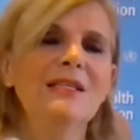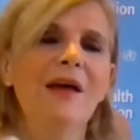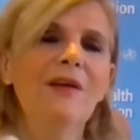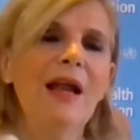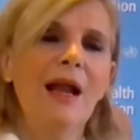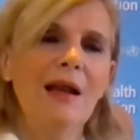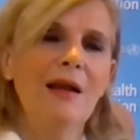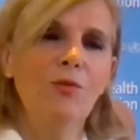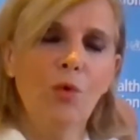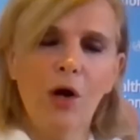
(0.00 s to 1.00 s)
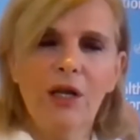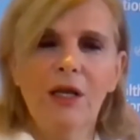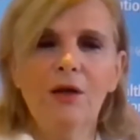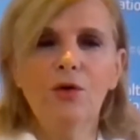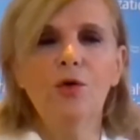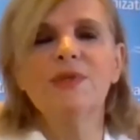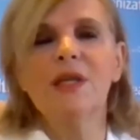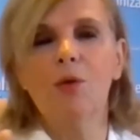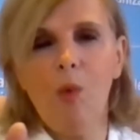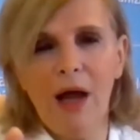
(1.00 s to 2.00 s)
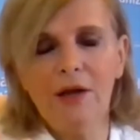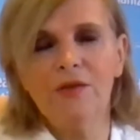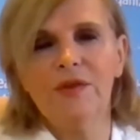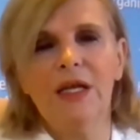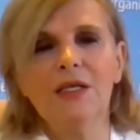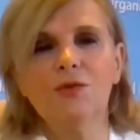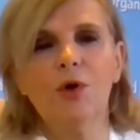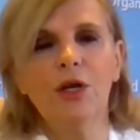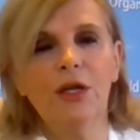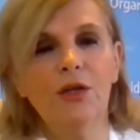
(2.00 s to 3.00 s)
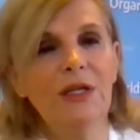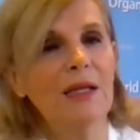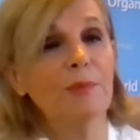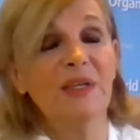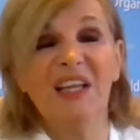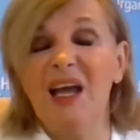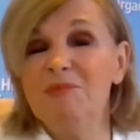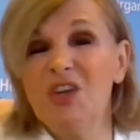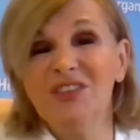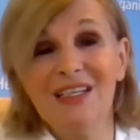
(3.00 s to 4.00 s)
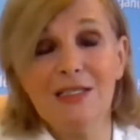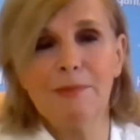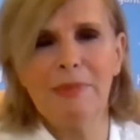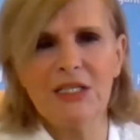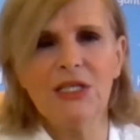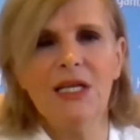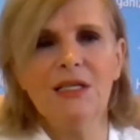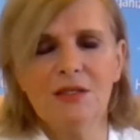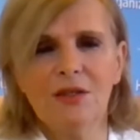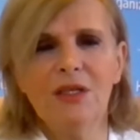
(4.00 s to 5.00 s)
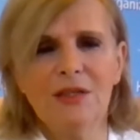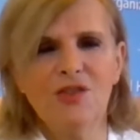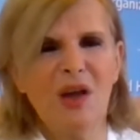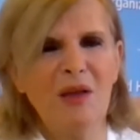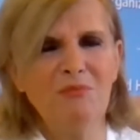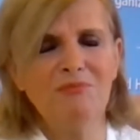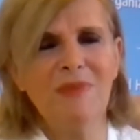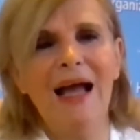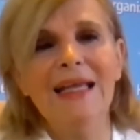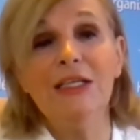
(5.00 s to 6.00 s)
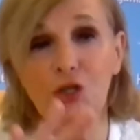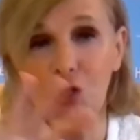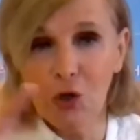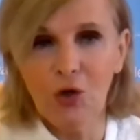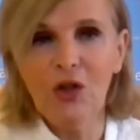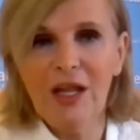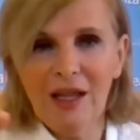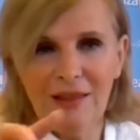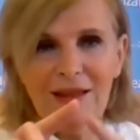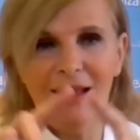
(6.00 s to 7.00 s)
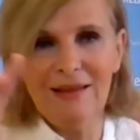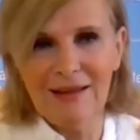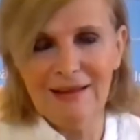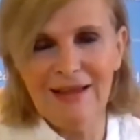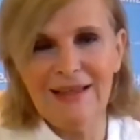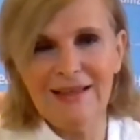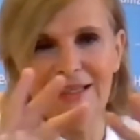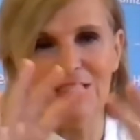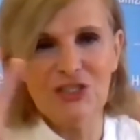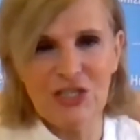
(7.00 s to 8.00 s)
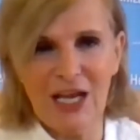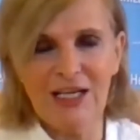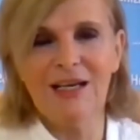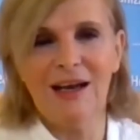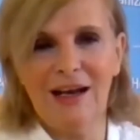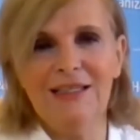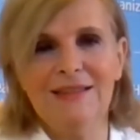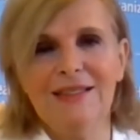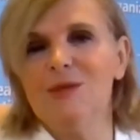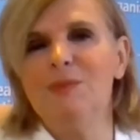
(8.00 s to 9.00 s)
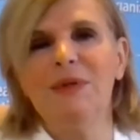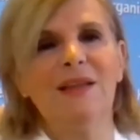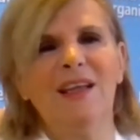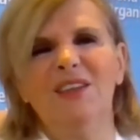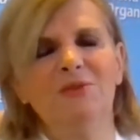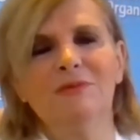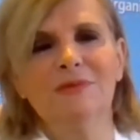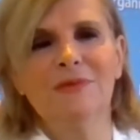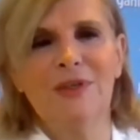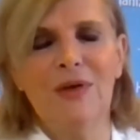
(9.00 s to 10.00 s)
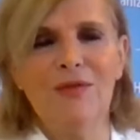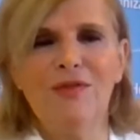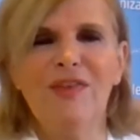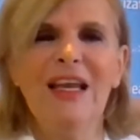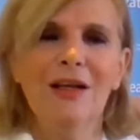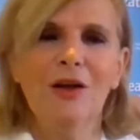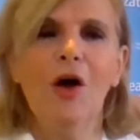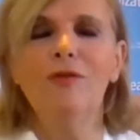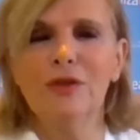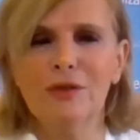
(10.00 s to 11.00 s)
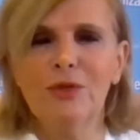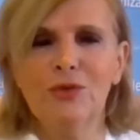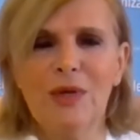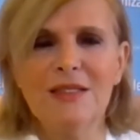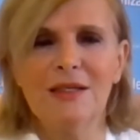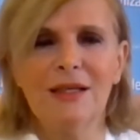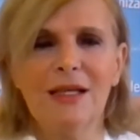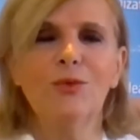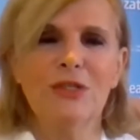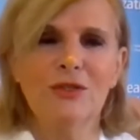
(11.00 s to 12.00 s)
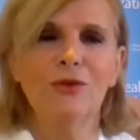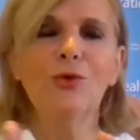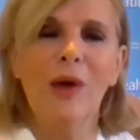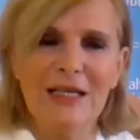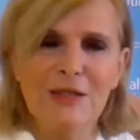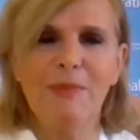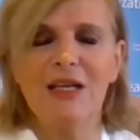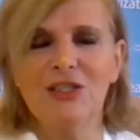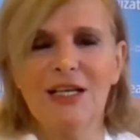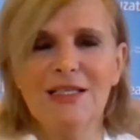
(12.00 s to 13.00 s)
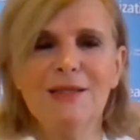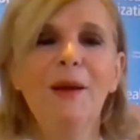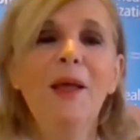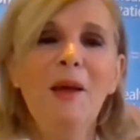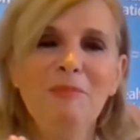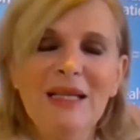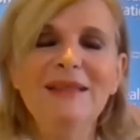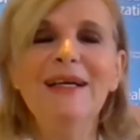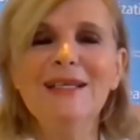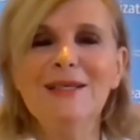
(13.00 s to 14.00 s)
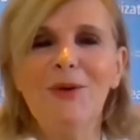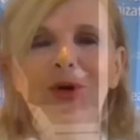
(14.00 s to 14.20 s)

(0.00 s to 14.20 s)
several working groups, and one of them is working on that, but I'm not a specialist on that, so I know the generalities, but I don't feel comfortable to answer that question to one specialist. But there is